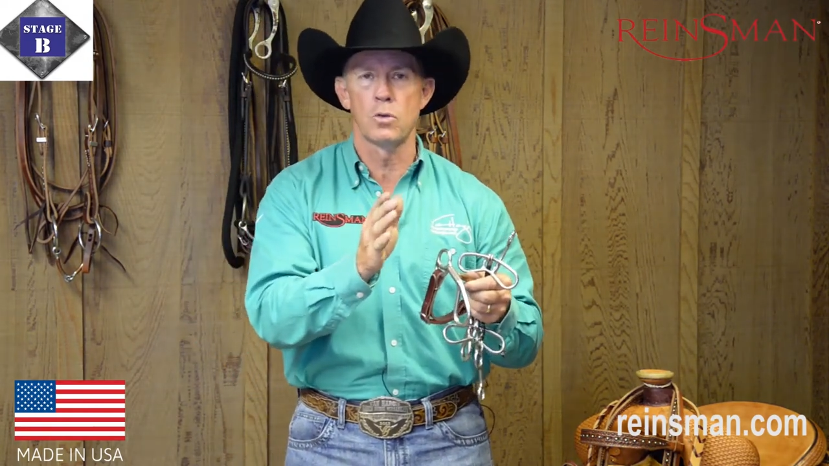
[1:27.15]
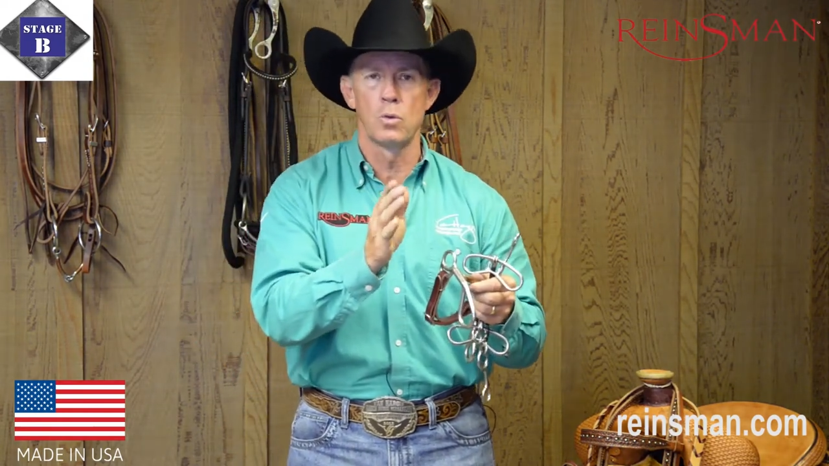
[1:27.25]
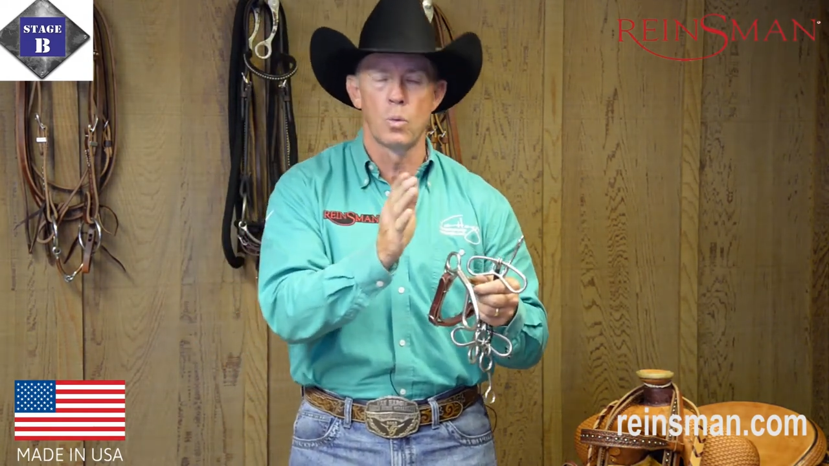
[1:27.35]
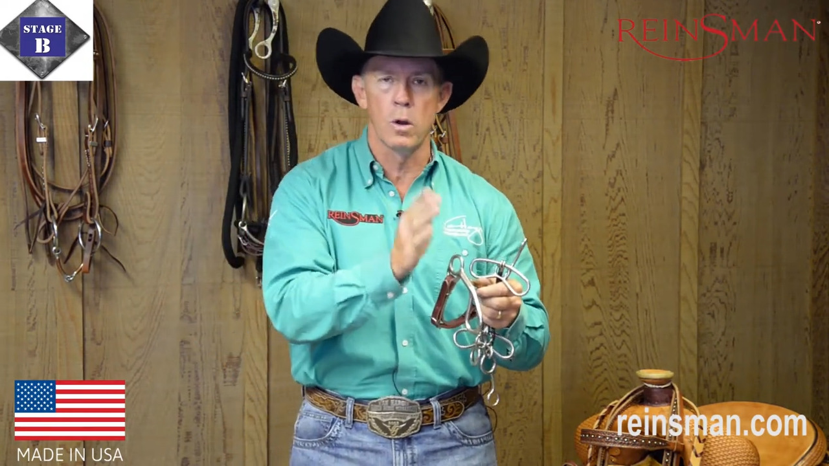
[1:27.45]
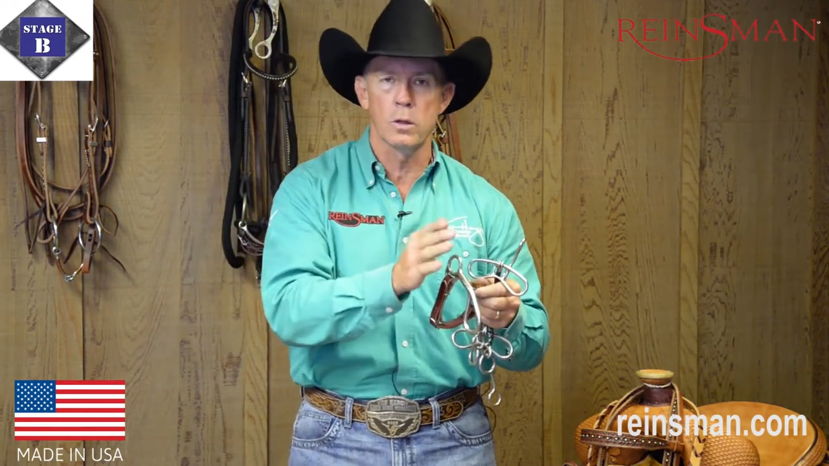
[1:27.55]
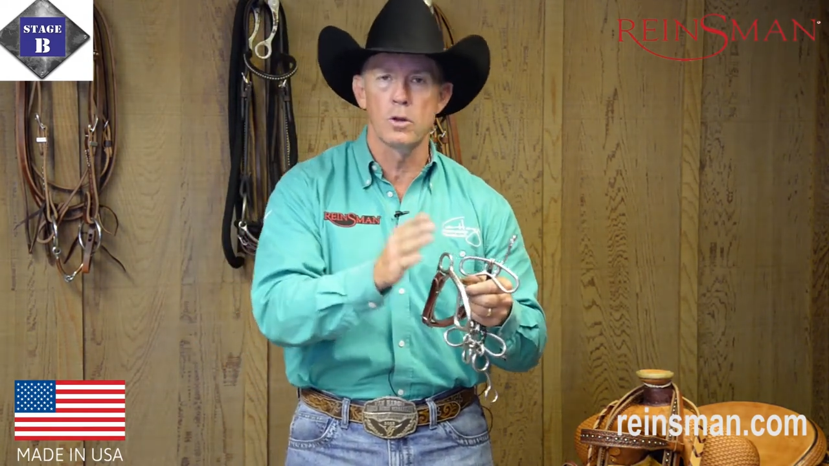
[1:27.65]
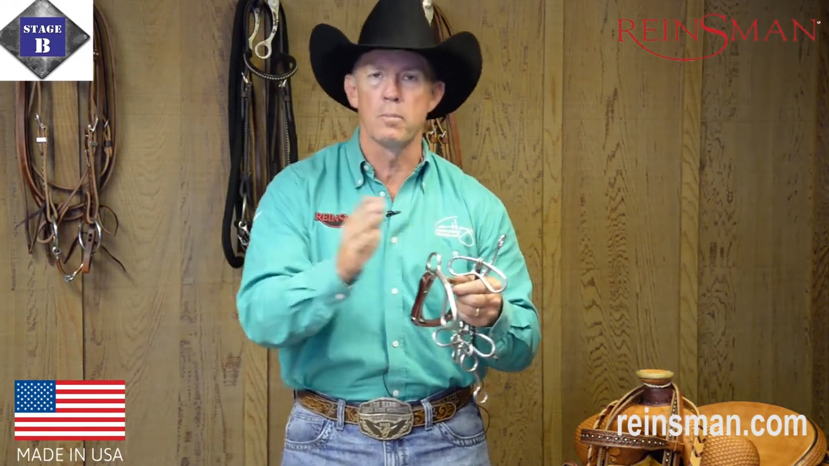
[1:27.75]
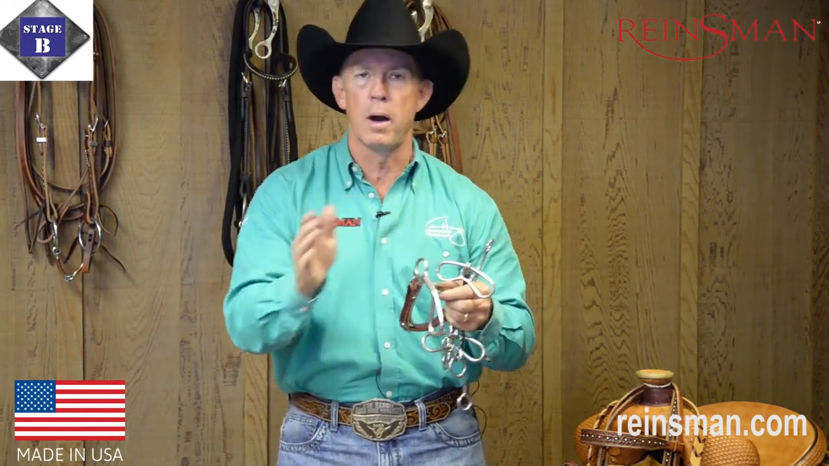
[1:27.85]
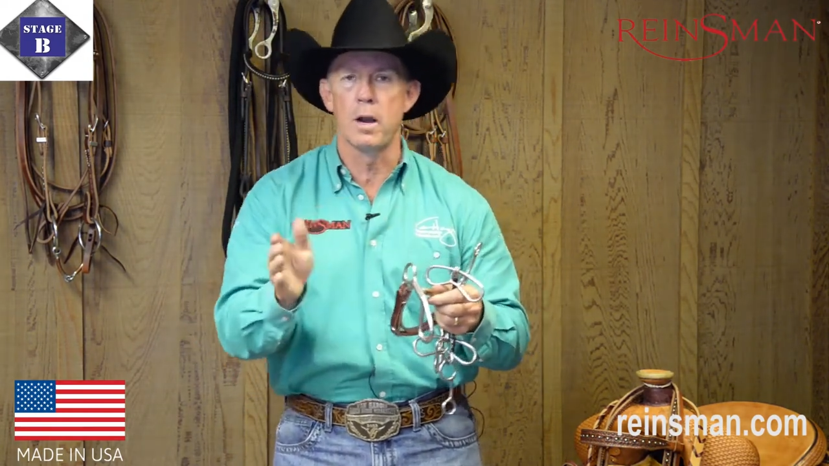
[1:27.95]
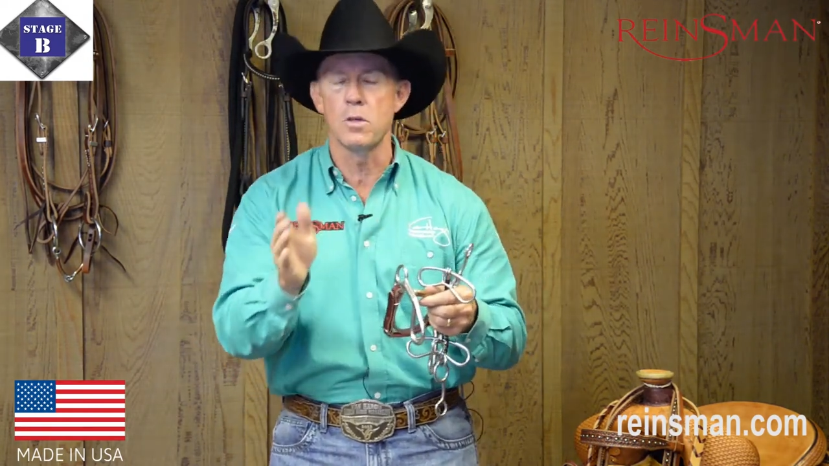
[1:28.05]
to work their
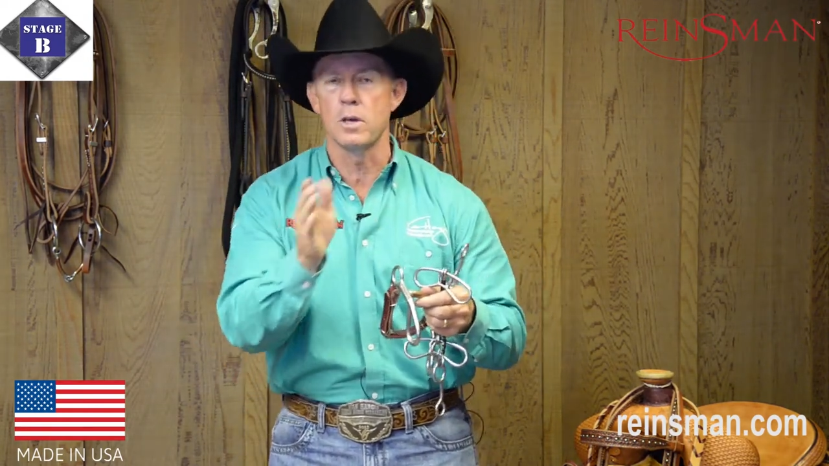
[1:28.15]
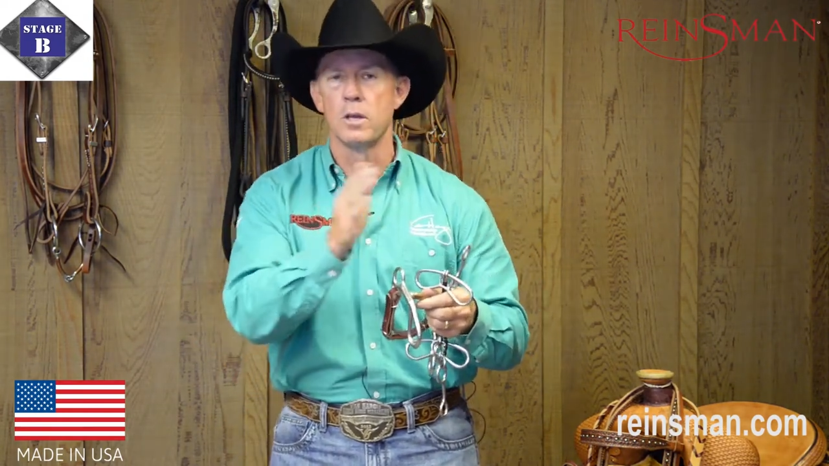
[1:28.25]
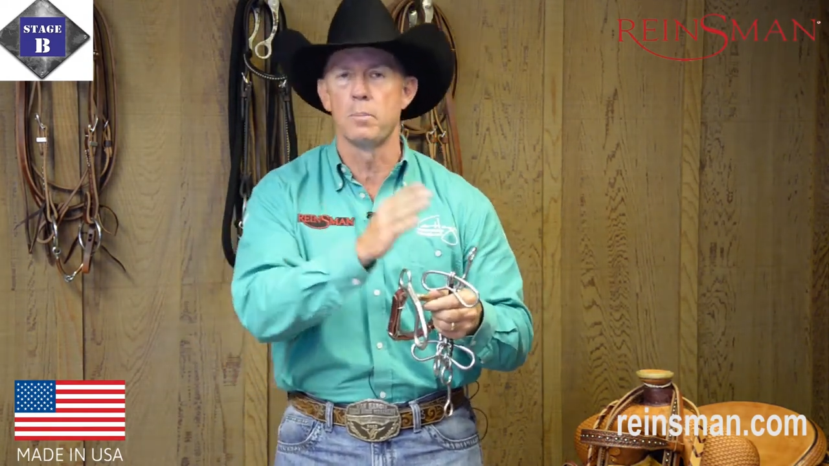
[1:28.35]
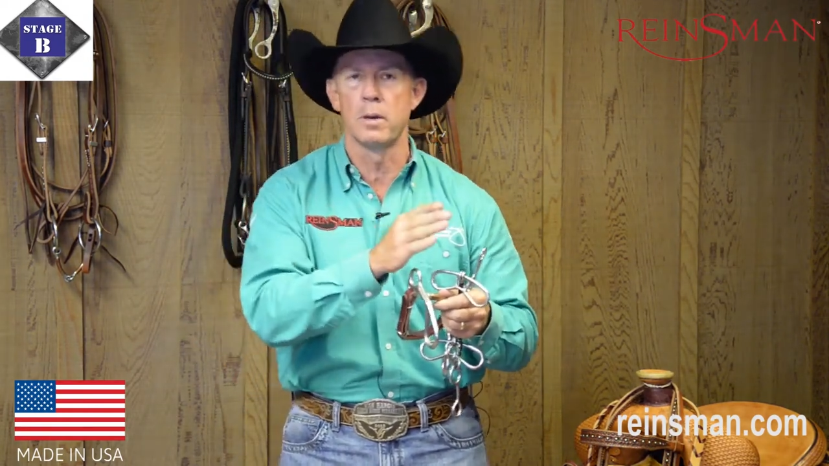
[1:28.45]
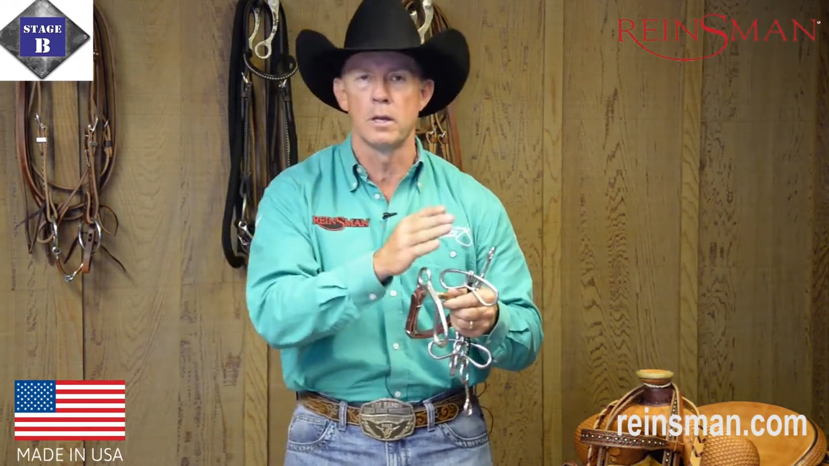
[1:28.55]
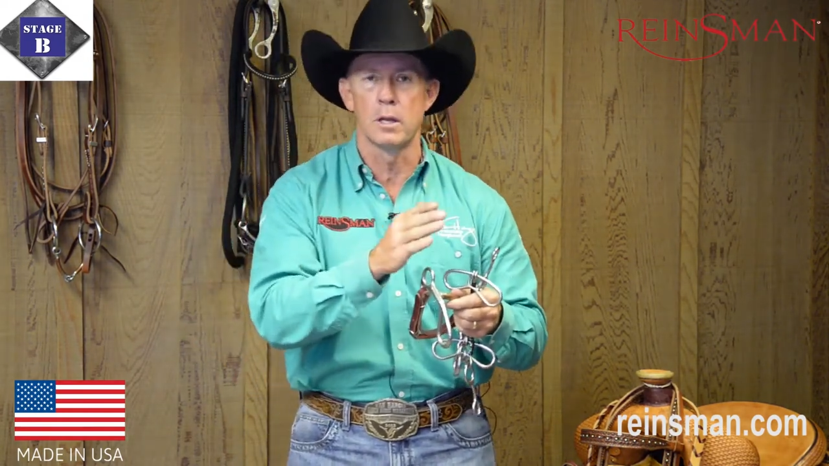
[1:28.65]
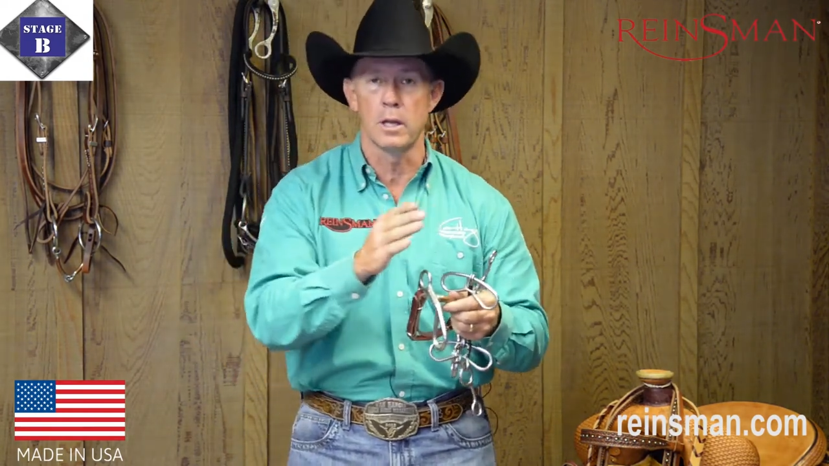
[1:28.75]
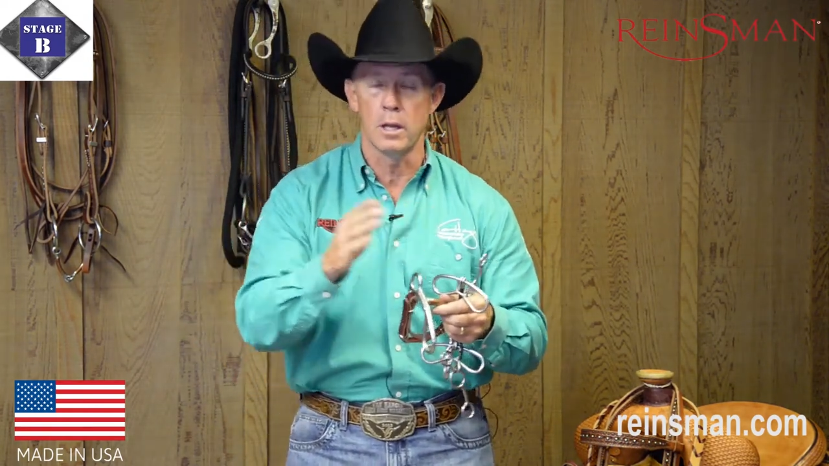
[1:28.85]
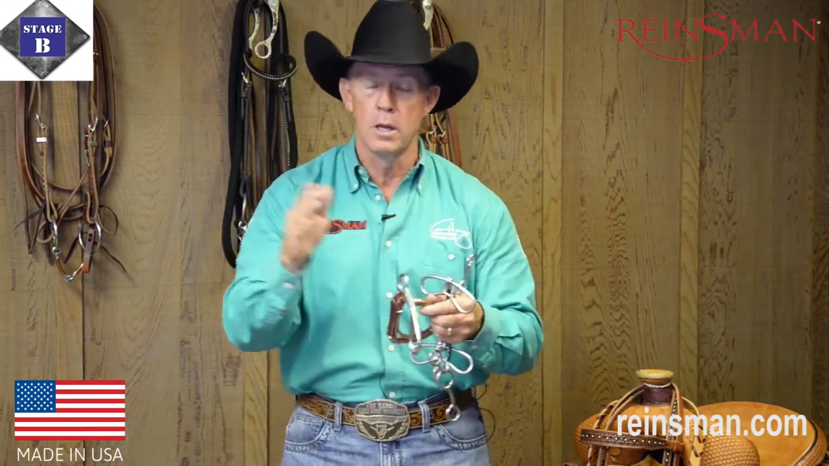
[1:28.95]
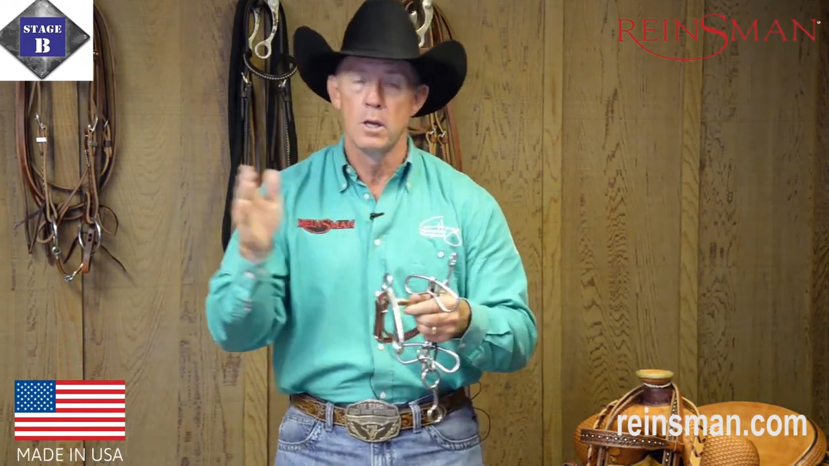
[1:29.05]
bodies
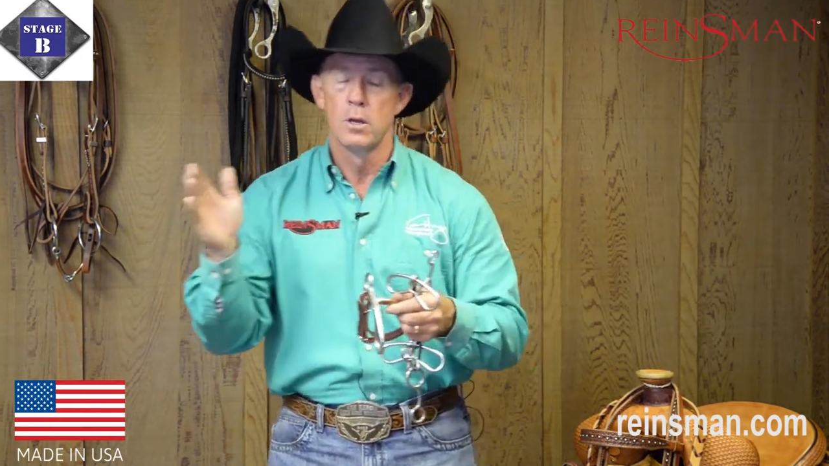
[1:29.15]
independently.